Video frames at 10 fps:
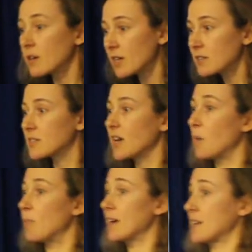let's get
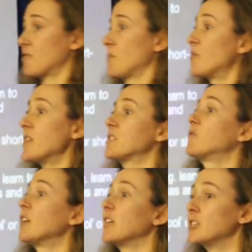a band from this
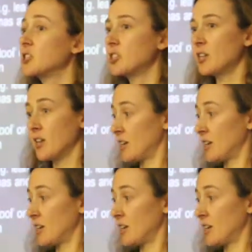village